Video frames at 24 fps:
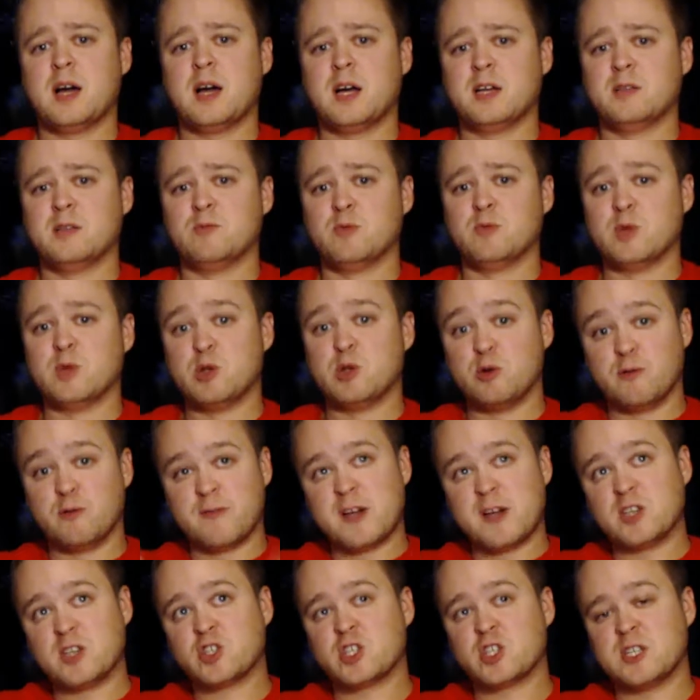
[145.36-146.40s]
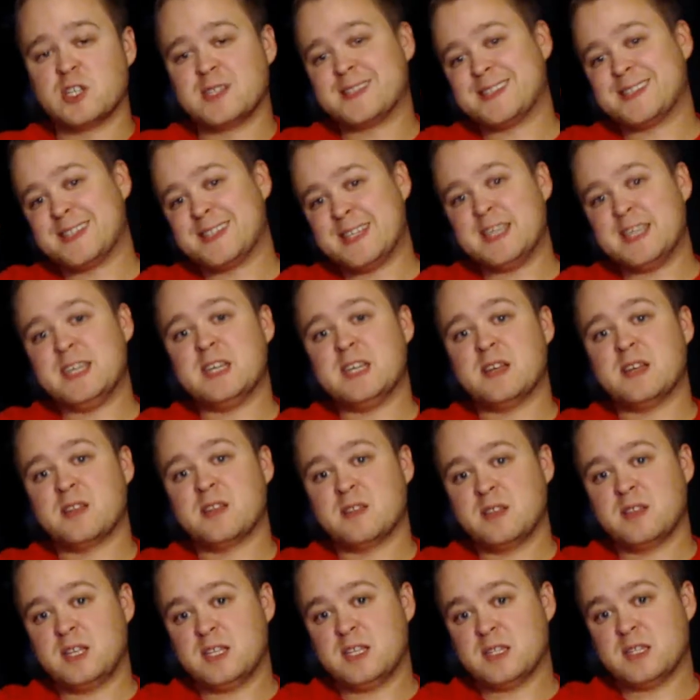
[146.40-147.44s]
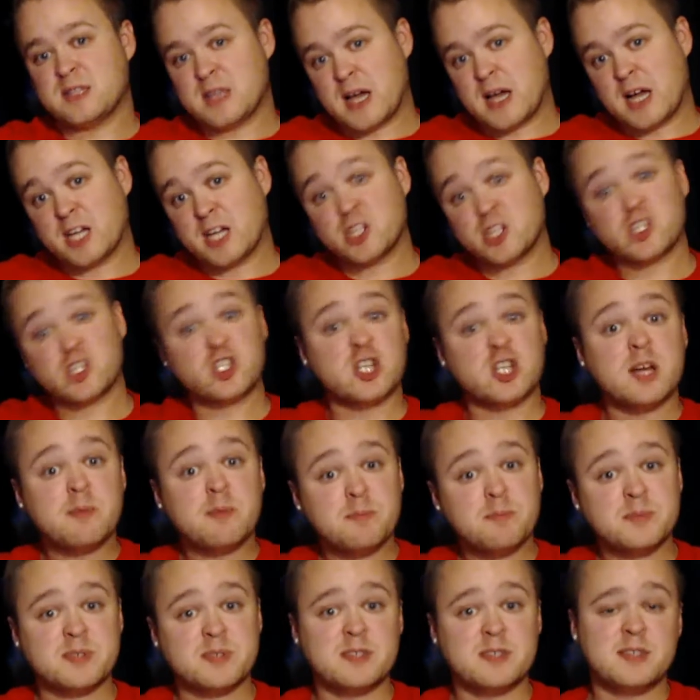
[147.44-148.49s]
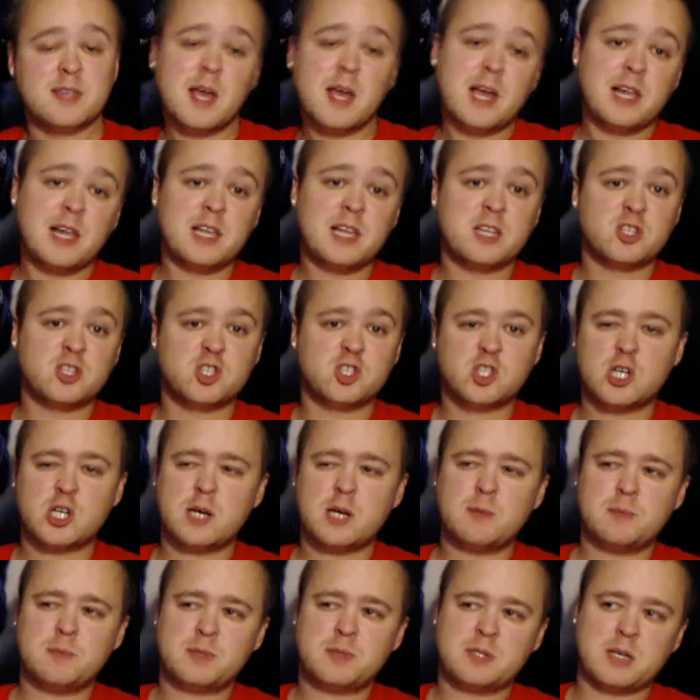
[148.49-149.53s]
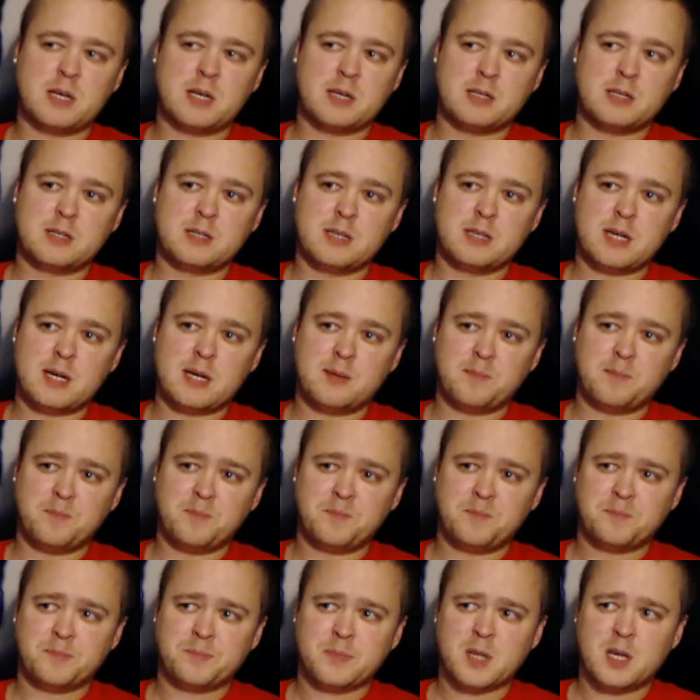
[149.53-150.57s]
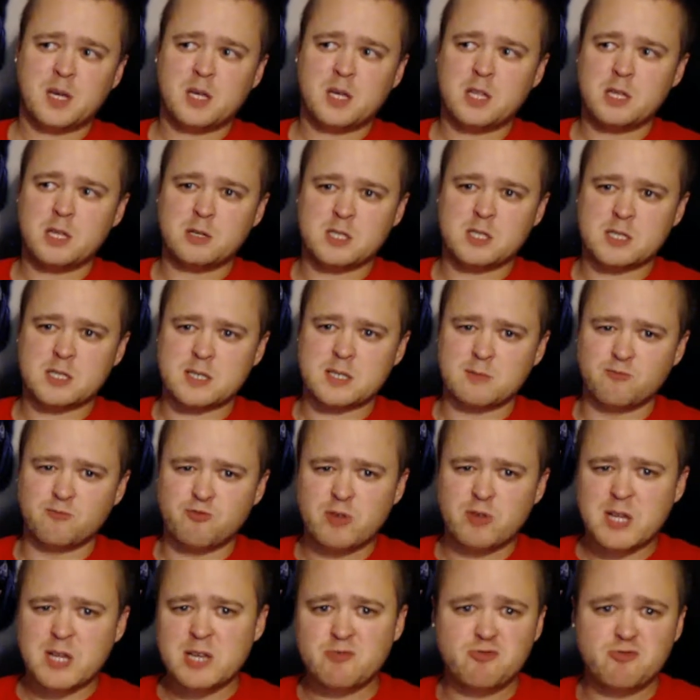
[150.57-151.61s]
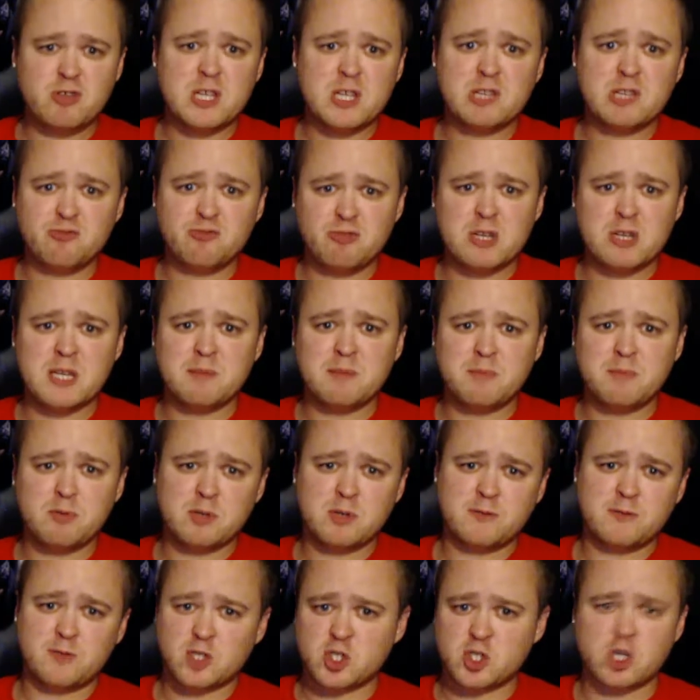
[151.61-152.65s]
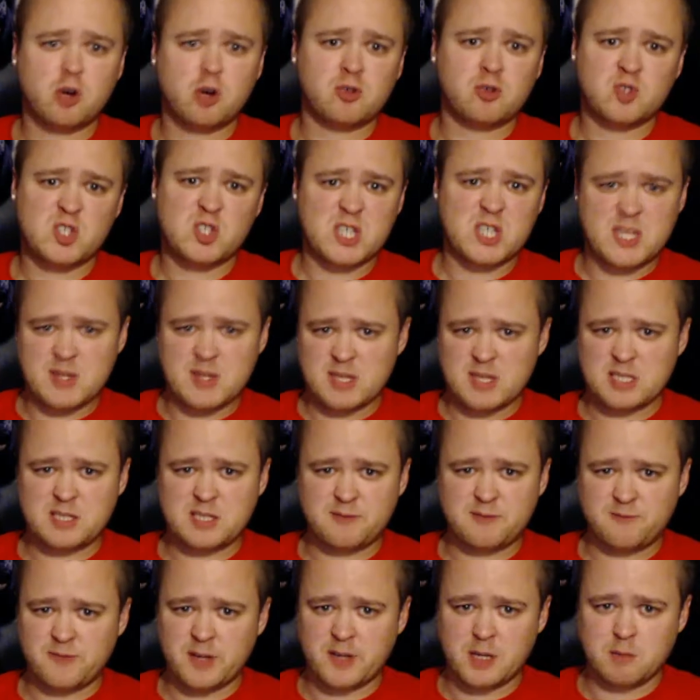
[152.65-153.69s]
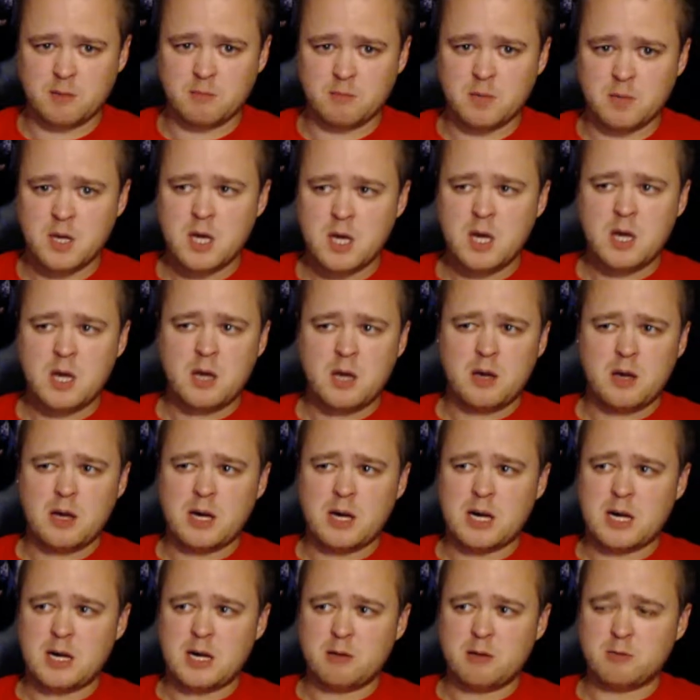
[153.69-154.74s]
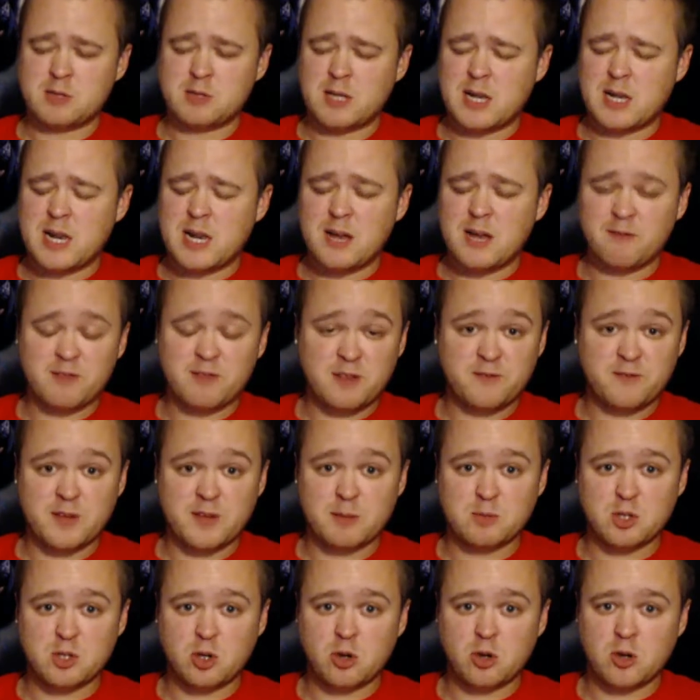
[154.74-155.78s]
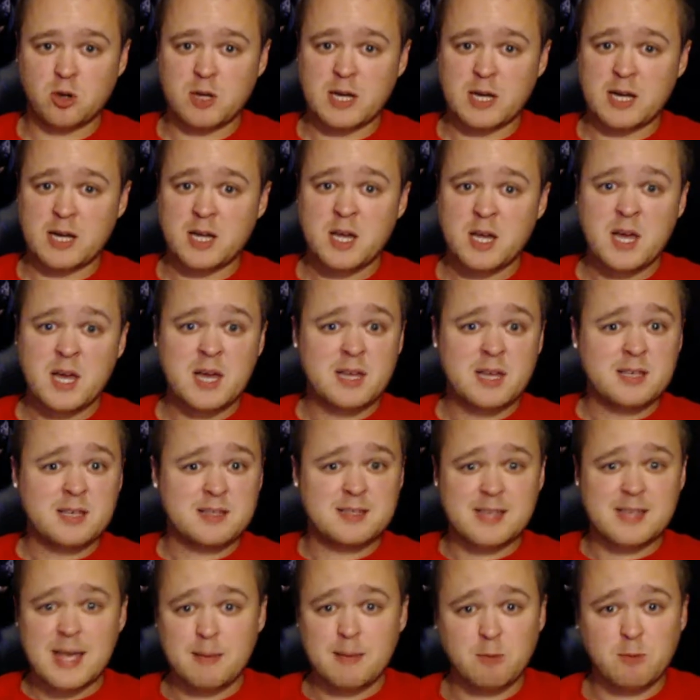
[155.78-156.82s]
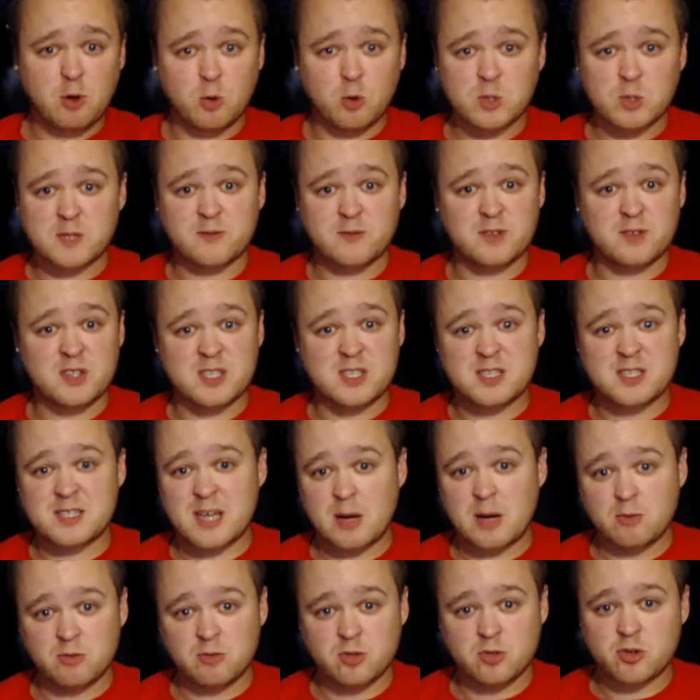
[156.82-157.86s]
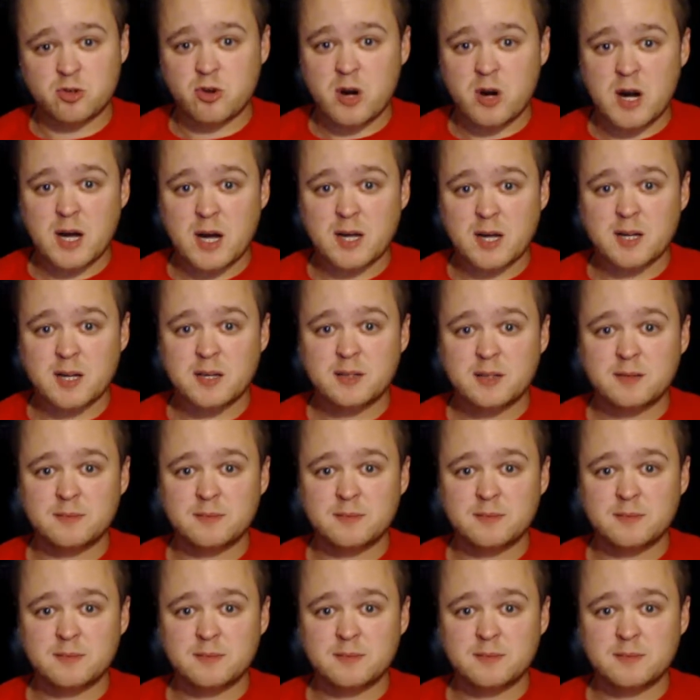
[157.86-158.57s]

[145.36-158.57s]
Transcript: and you eventually see these uh, ships, these alien ships, and um, there's just some really, really, really beautiful shots in this film. Uh, it was a lovely film to look at. Same goes for the soundtrack.